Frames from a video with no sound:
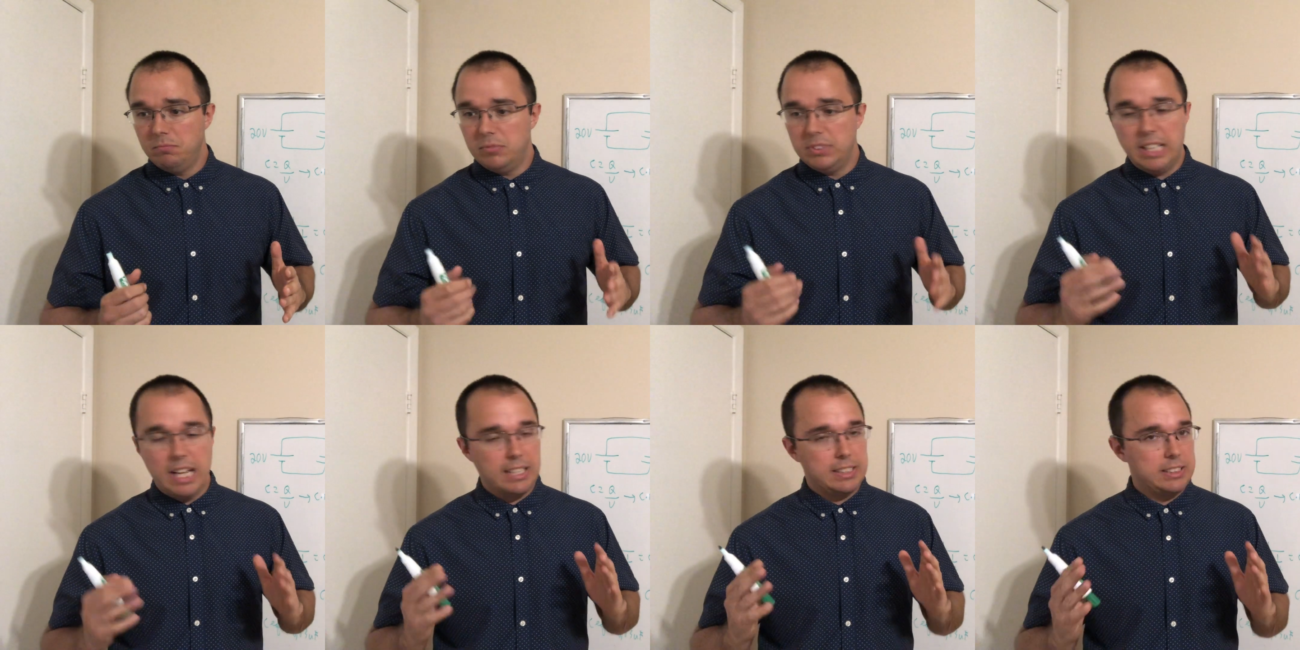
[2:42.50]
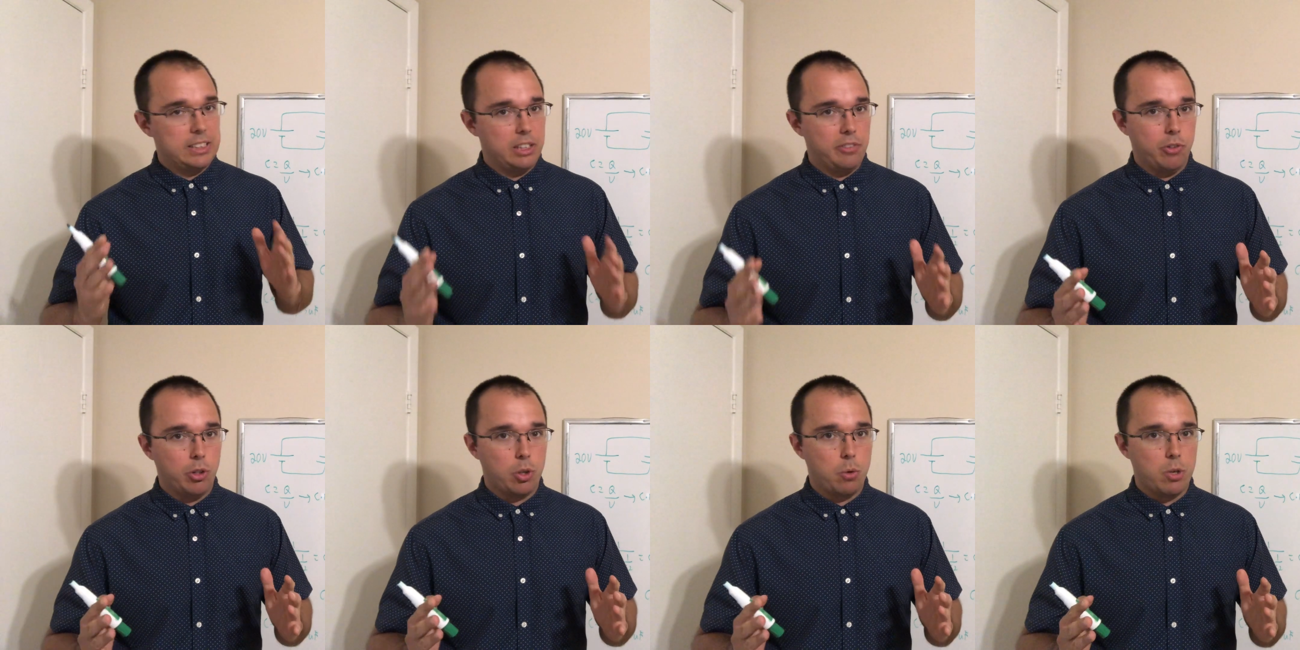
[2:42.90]
that's it
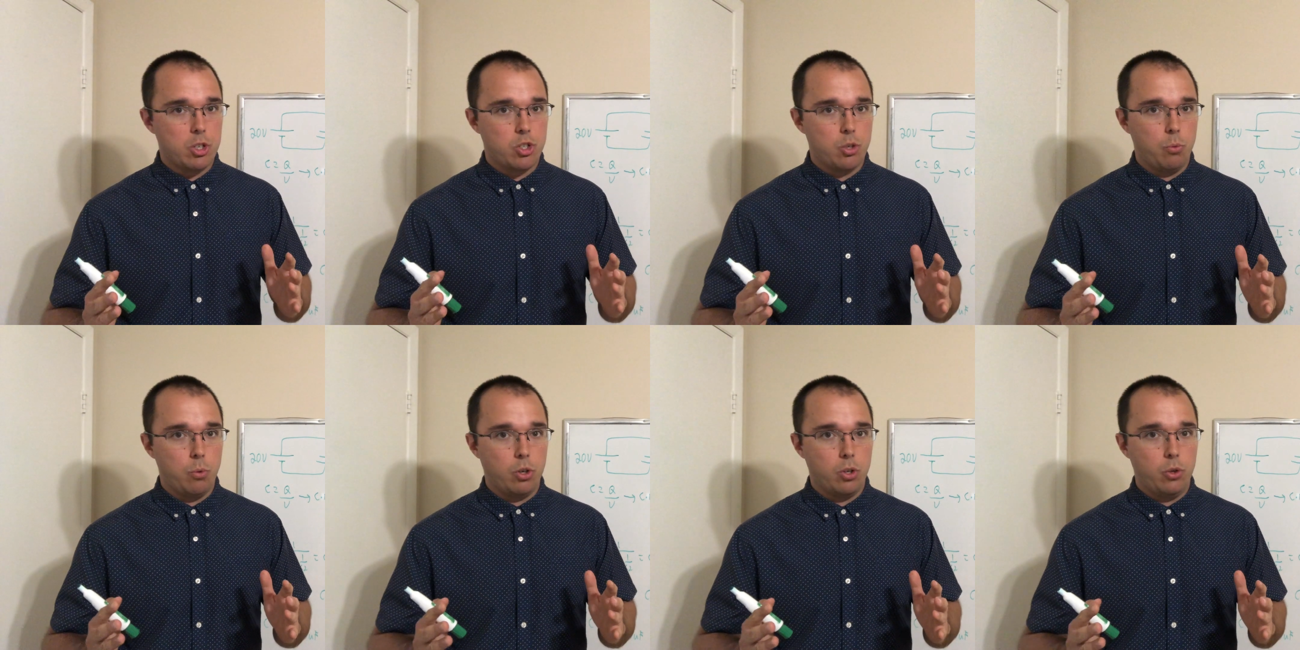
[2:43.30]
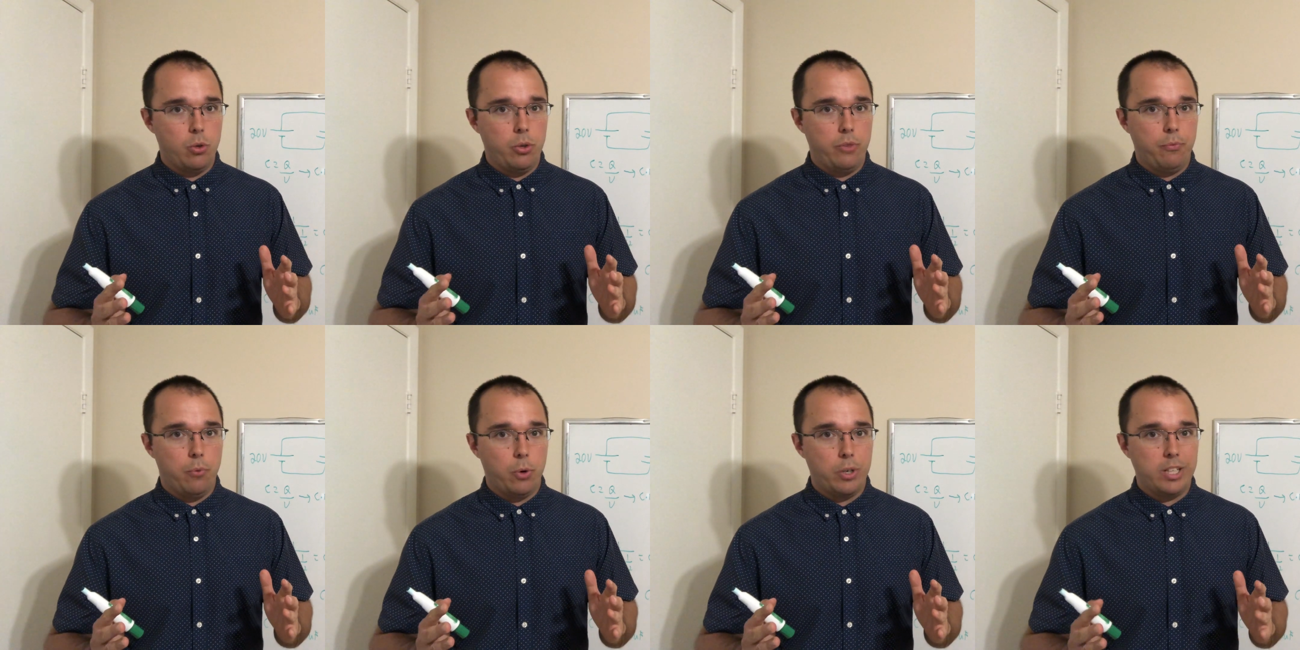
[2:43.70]
for question
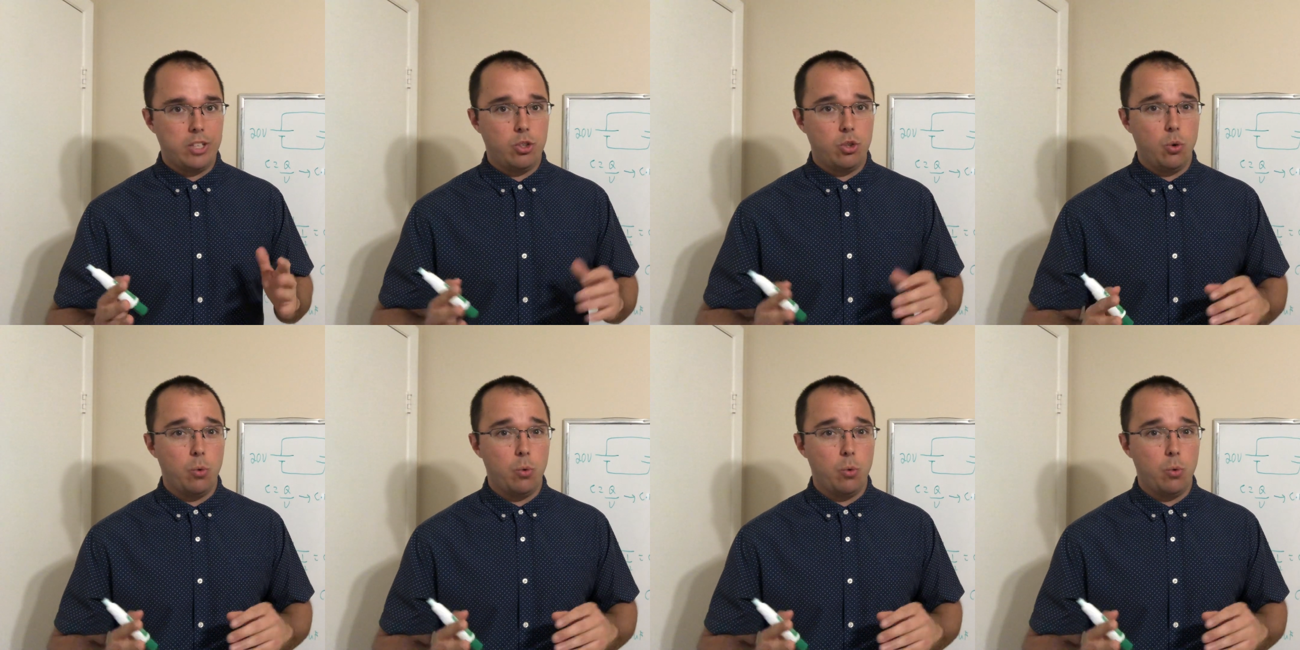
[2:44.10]
142.